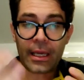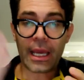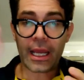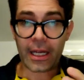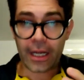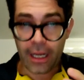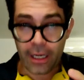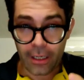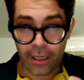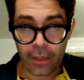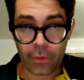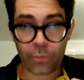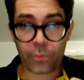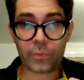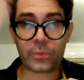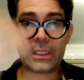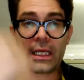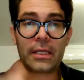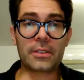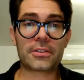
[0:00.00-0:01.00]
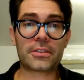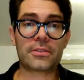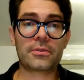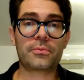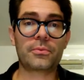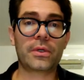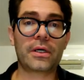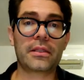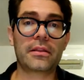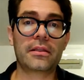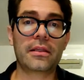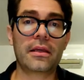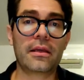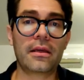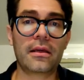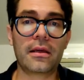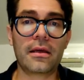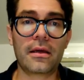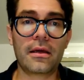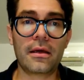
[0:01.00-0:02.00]
and that's what
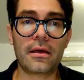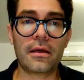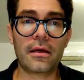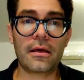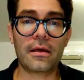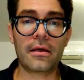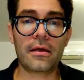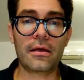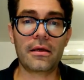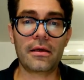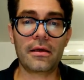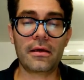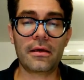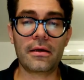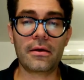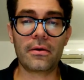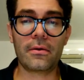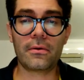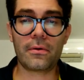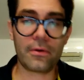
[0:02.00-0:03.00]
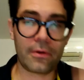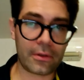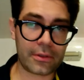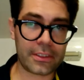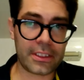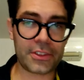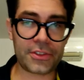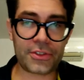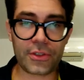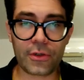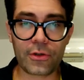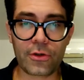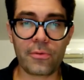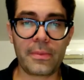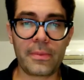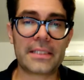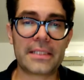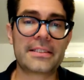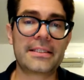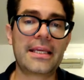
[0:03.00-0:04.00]
the all this
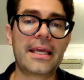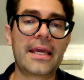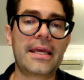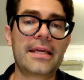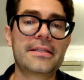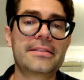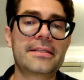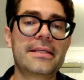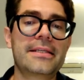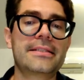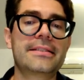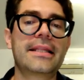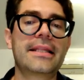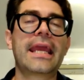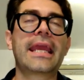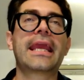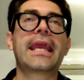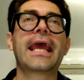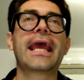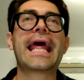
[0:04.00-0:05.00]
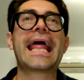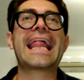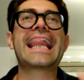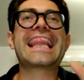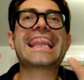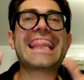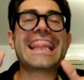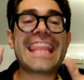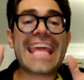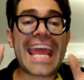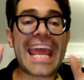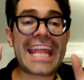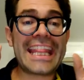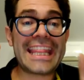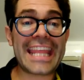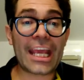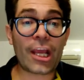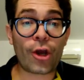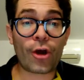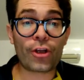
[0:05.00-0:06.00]
document says, is like then
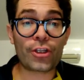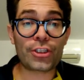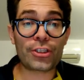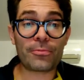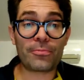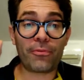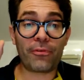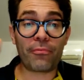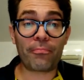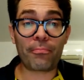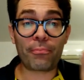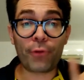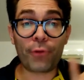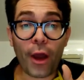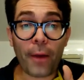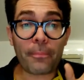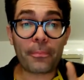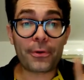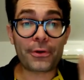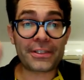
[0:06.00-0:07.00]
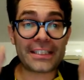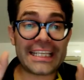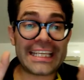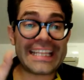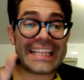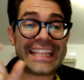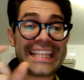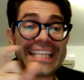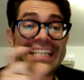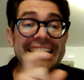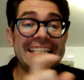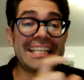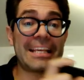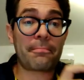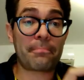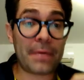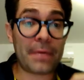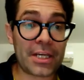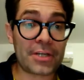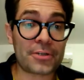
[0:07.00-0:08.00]
the concept of property
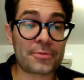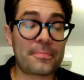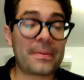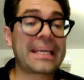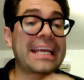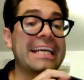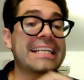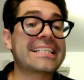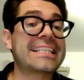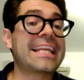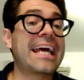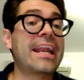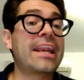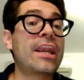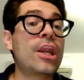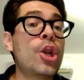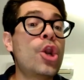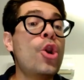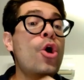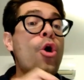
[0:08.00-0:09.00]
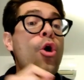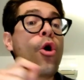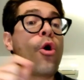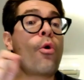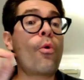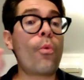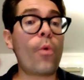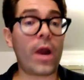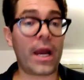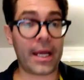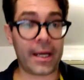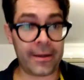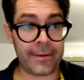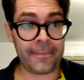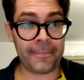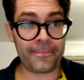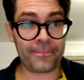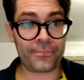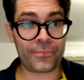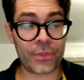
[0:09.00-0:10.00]
disappears because then no one
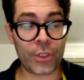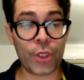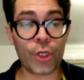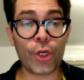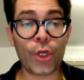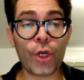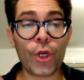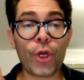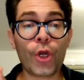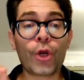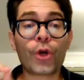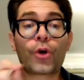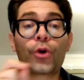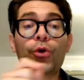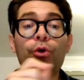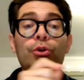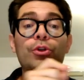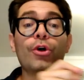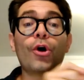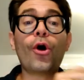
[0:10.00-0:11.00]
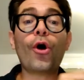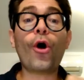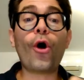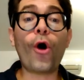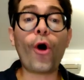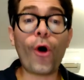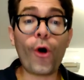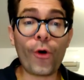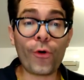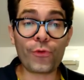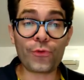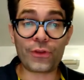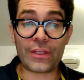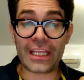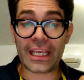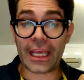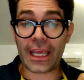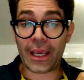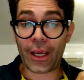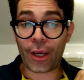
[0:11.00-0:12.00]
could own
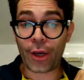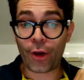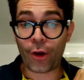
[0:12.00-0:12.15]
the